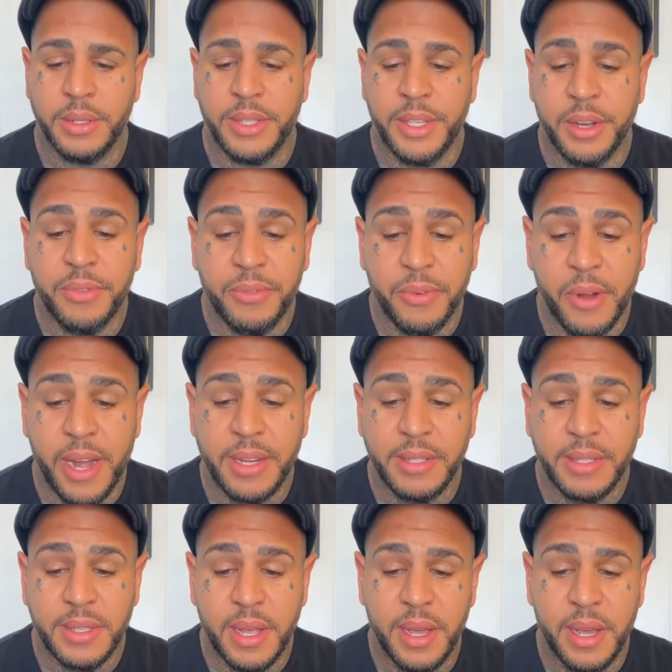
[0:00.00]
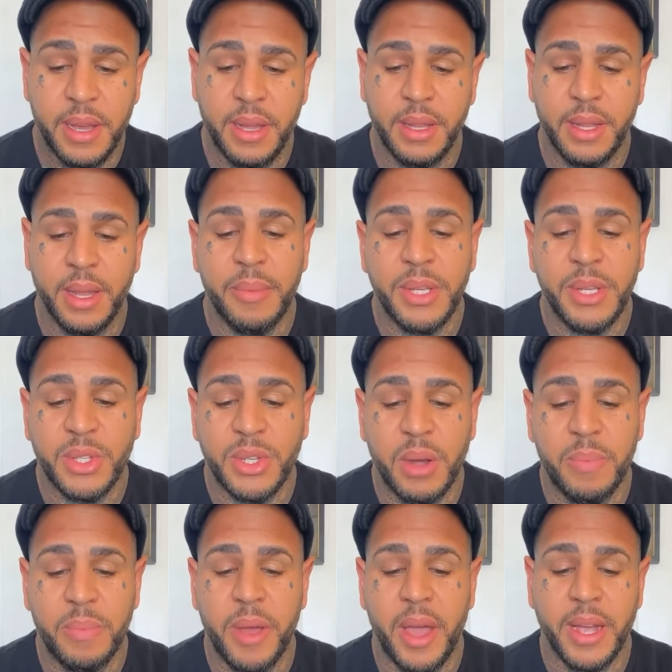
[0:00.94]
Dear friends, let me
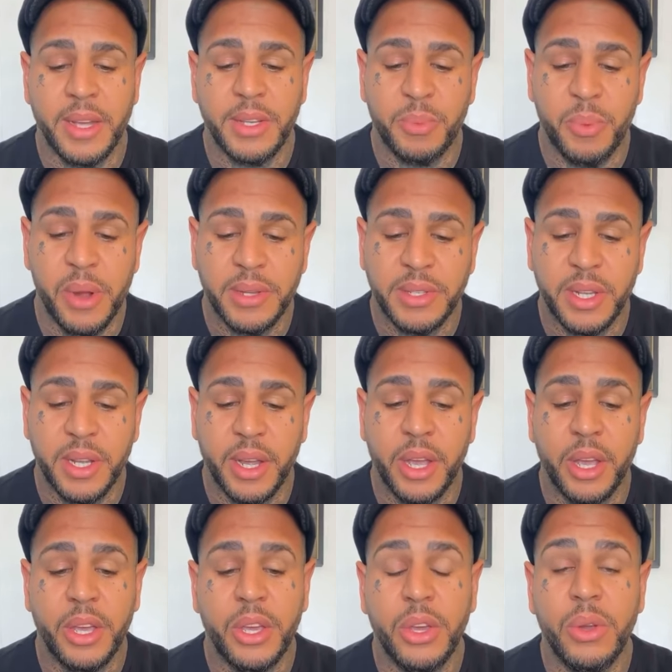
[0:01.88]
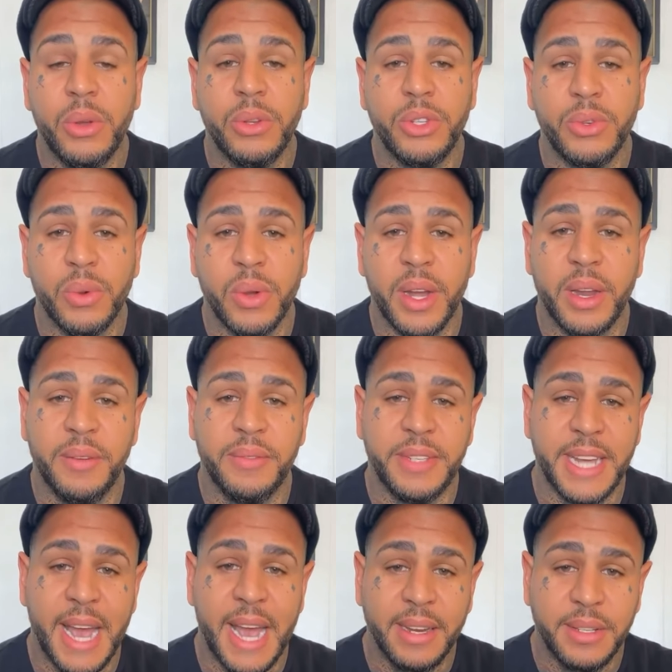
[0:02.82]
start by expressing a huge grit of
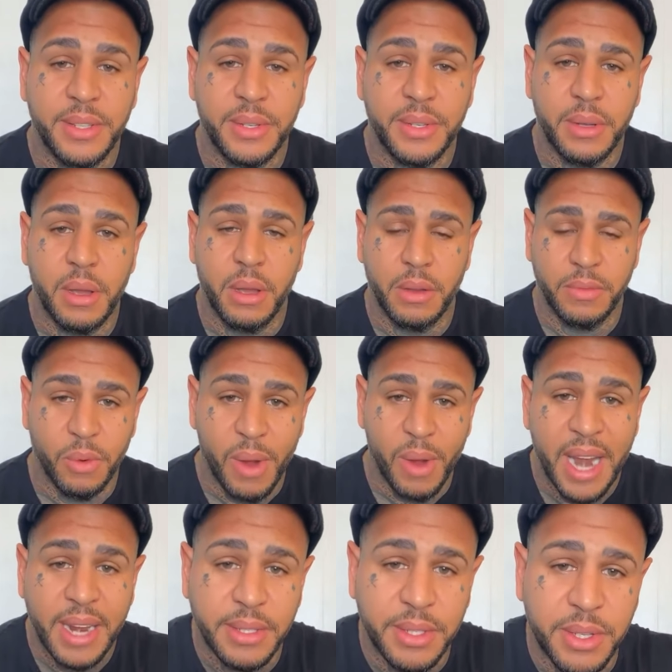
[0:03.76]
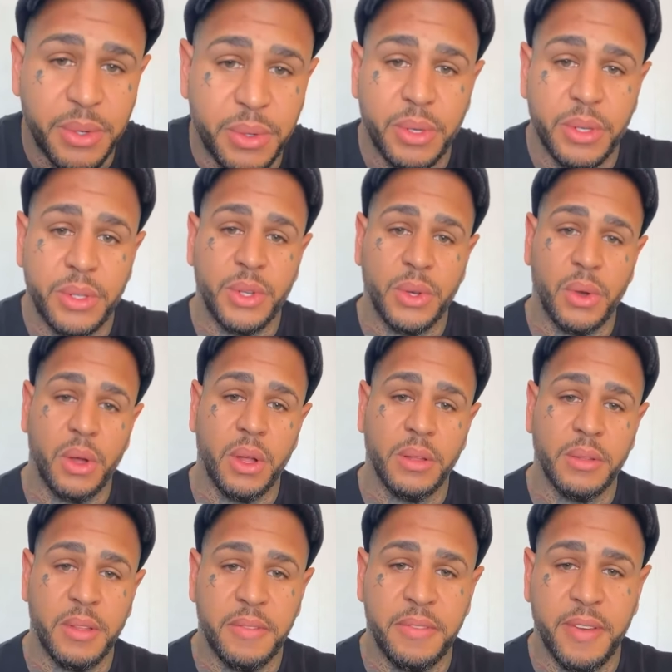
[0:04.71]
gratitude, of gratitude to
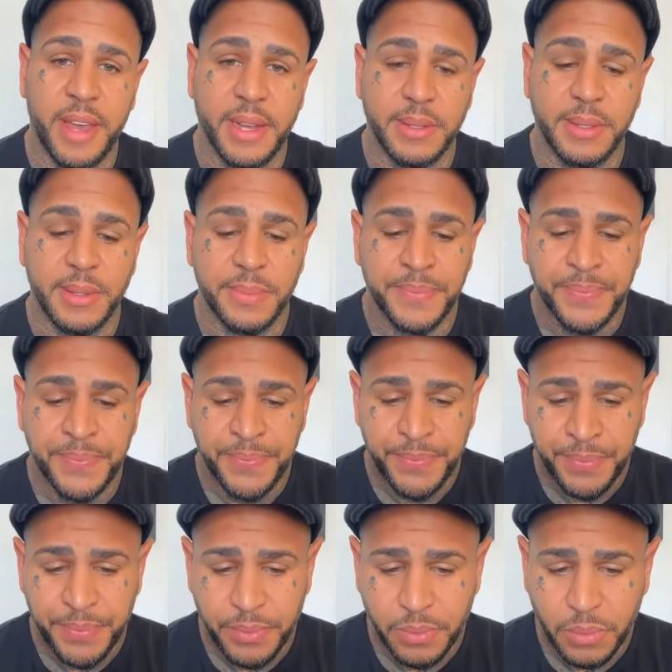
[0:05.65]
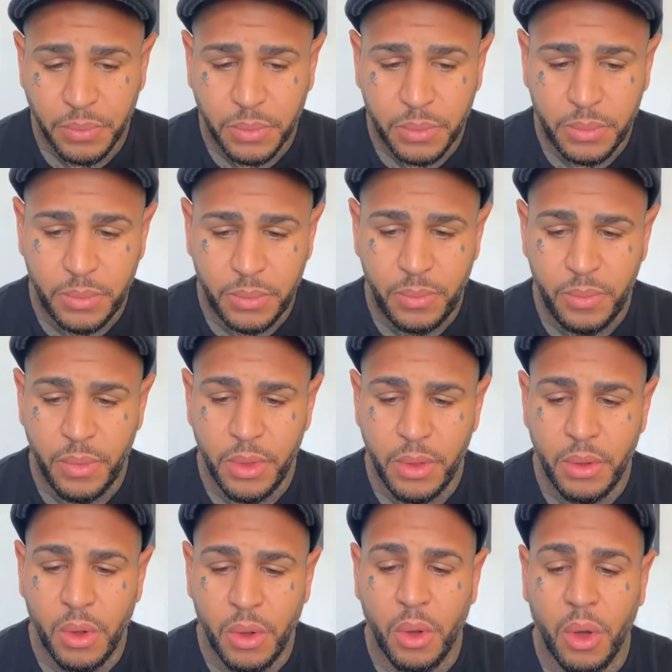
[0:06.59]
all of the fans.
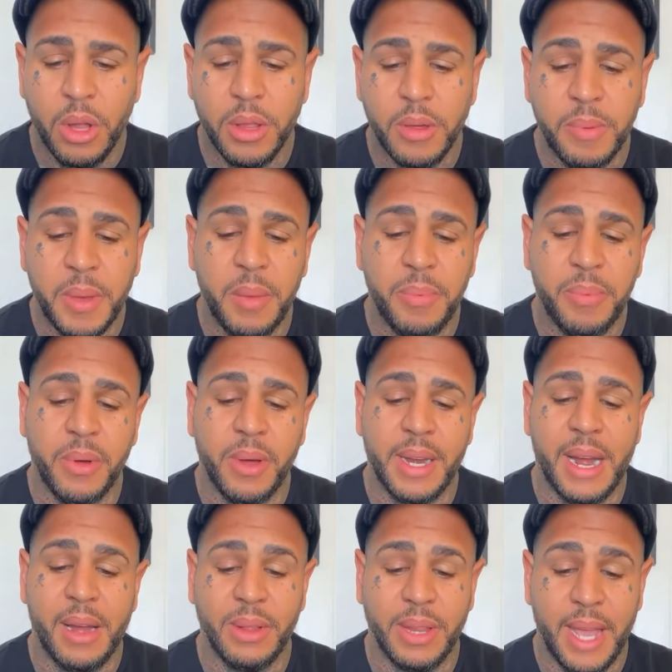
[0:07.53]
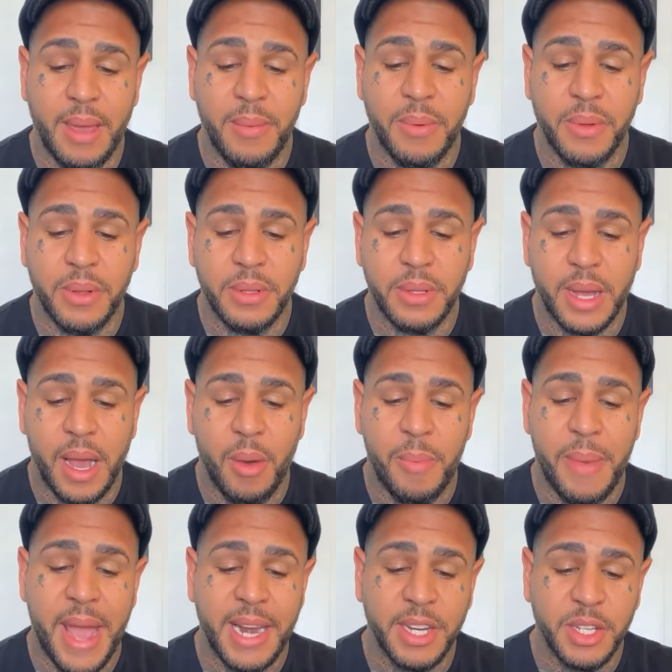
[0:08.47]
All the people at our label, our
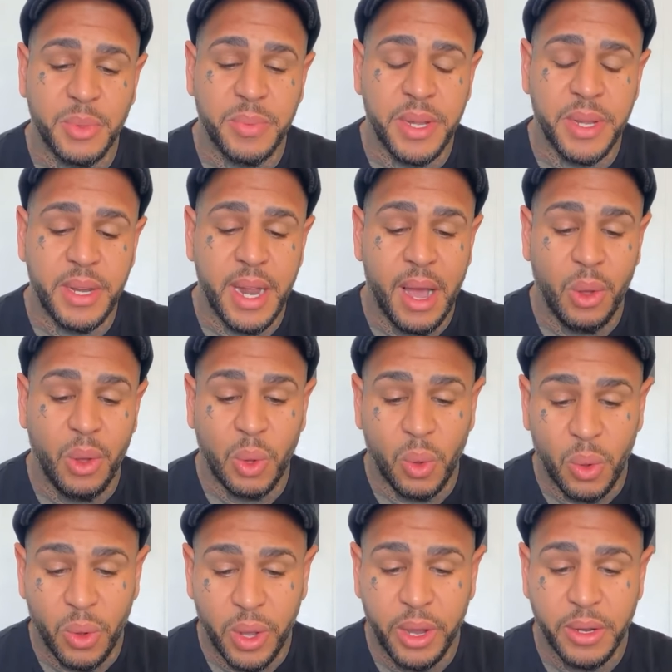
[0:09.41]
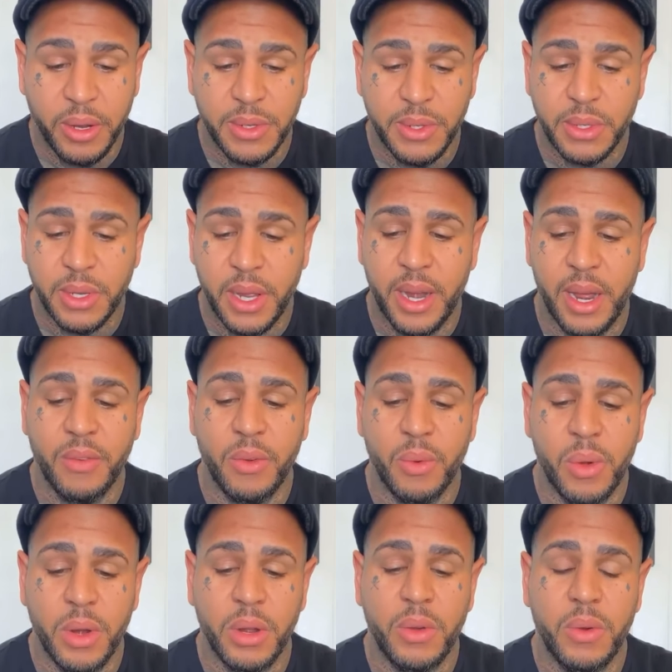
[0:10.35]
management, our lawyers, and
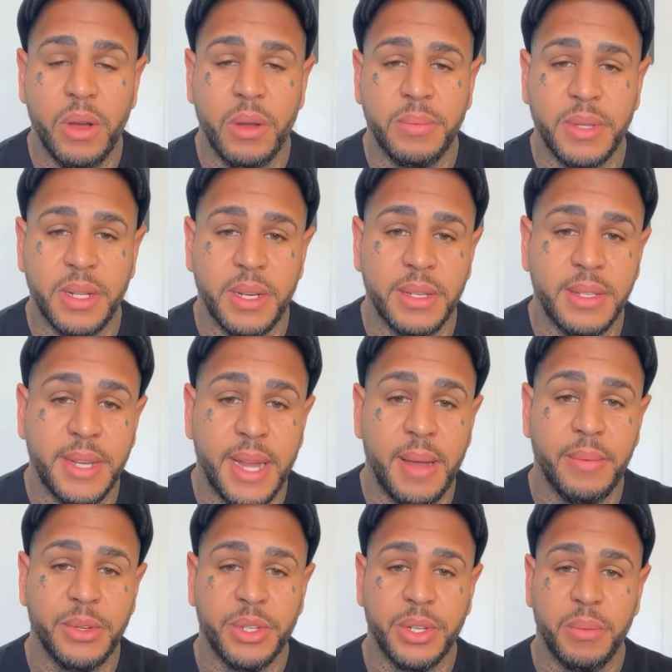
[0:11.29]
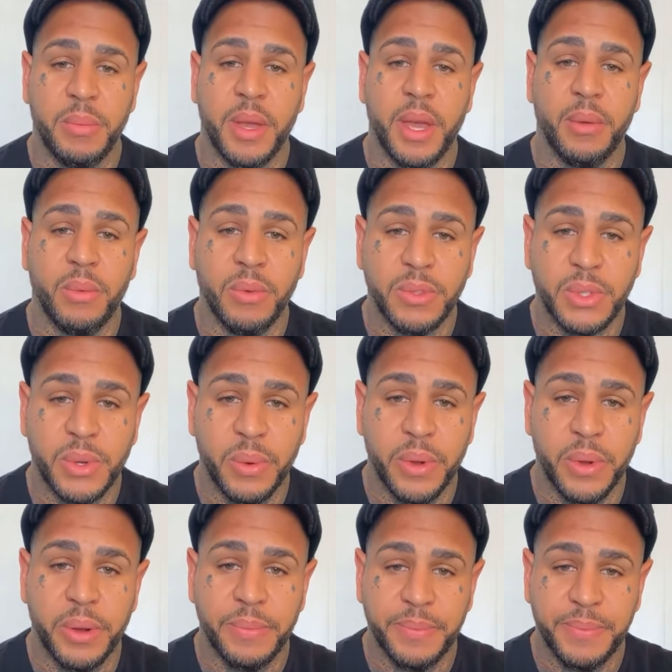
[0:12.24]
everyone who helped in establishing Bad Wolf's career.